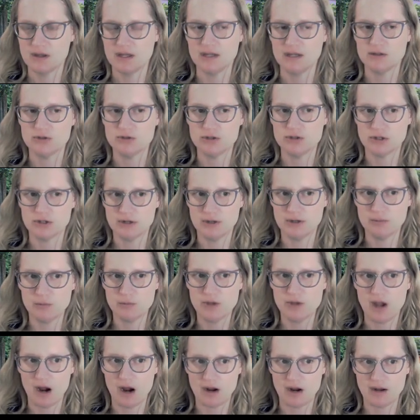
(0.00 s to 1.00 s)
In Durham,
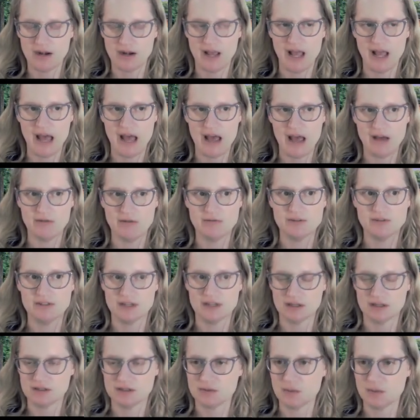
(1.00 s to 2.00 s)
we are going to have
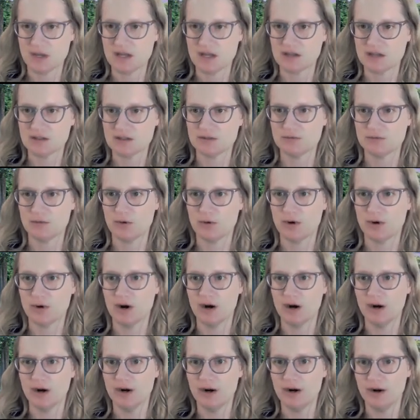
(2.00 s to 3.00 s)
6 weeks
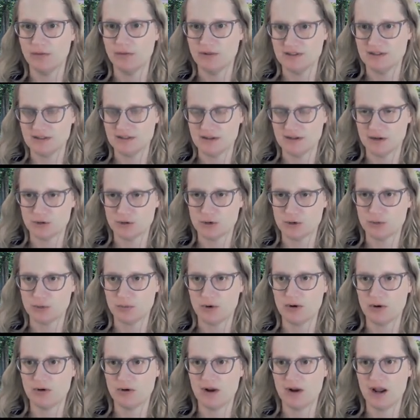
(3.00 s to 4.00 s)
for residential
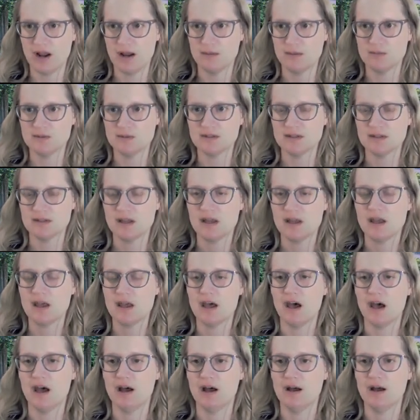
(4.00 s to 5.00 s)
programs,
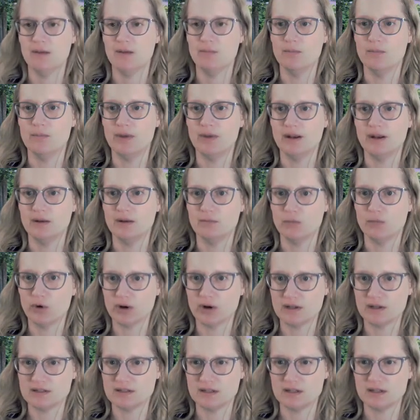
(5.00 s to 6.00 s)
but in
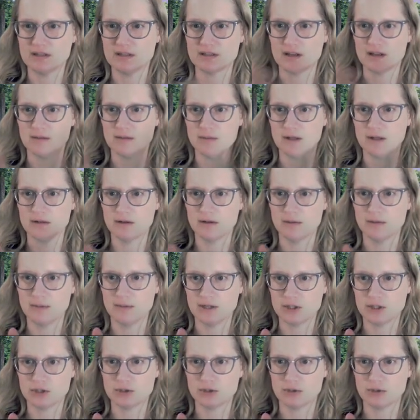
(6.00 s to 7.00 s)
Morganton, it's going to be a little
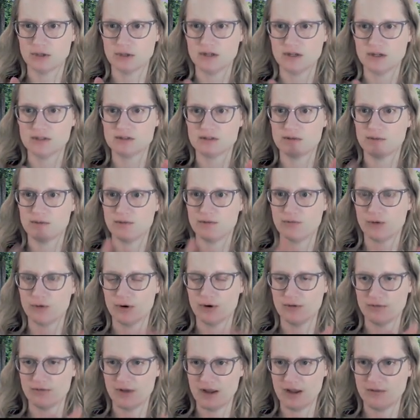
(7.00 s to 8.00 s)
bit shorter. It's going to be
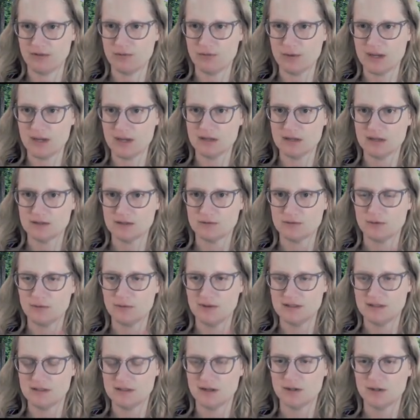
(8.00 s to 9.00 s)
4 or 5 weeks for
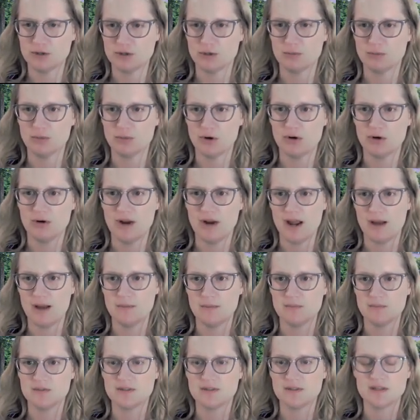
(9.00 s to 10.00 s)
residential
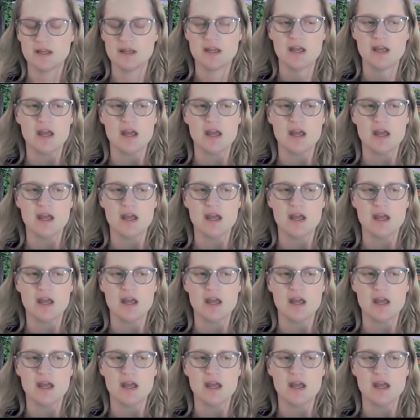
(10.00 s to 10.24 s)
programs.